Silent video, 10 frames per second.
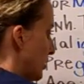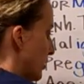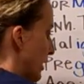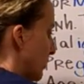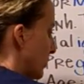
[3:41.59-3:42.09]

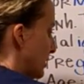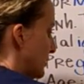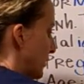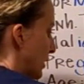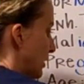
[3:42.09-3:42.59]
you're at
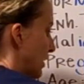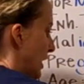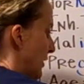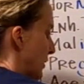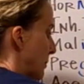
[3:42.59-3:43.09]
risk for a
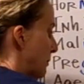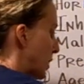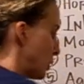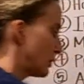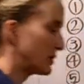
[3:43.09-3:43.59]
clot the
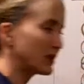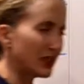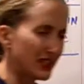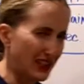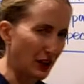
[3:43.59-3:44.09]
most
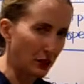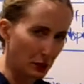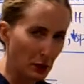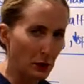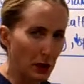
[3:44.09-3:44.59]
is in a
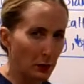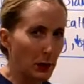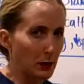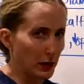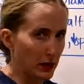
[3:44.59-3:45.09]
3-week
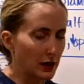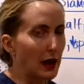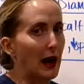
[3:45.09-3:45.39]
period